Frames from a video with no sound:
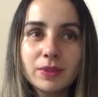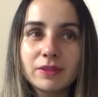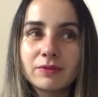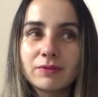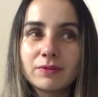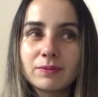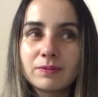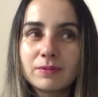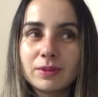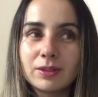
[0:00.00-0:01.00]
but it
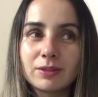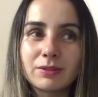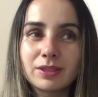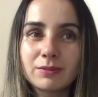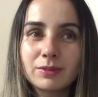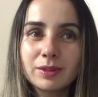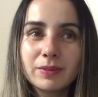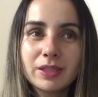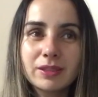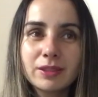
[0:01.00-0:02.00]
doesn't really
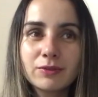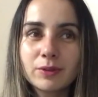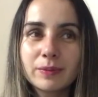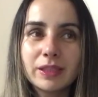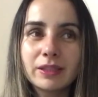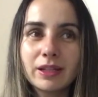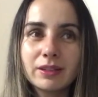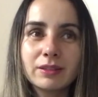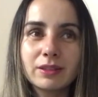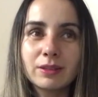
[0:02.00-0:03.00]
make sense for me in
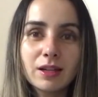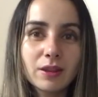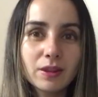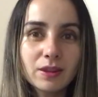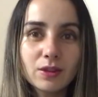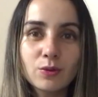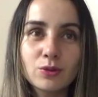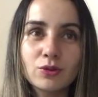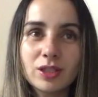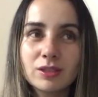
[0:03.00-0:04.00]
Canada.
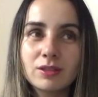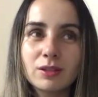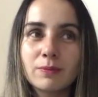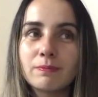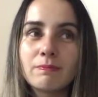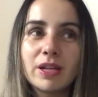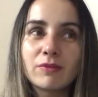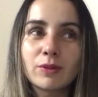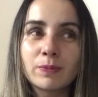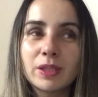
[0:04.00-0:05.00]
Those dresses are
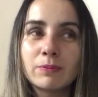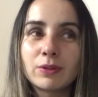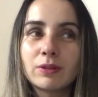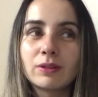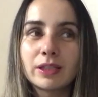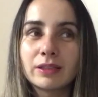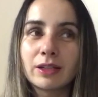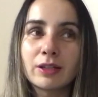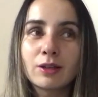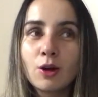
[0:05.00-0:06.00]
made for people
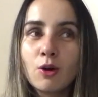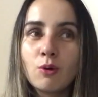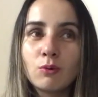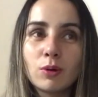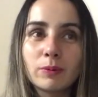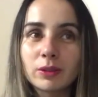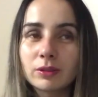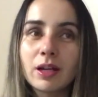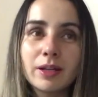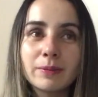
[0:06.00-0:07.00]
in warmer
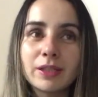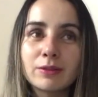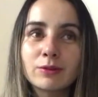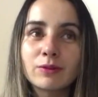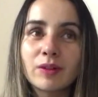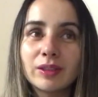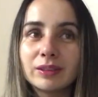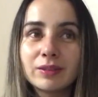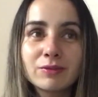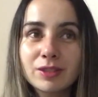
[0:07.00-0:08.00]
climates. So if I
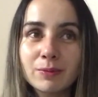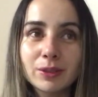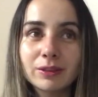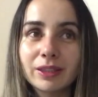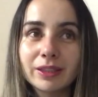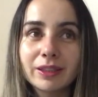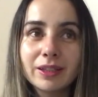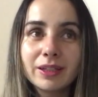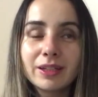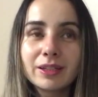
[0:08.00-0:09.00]
live somewhere like
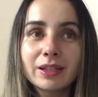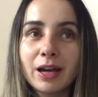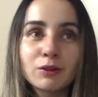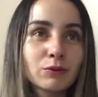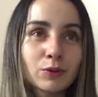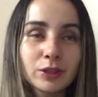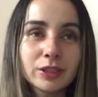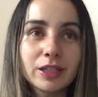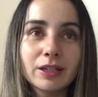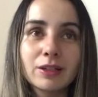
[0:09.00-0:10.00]

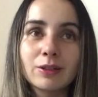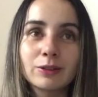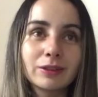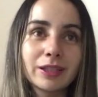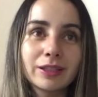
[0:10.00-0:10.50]
California or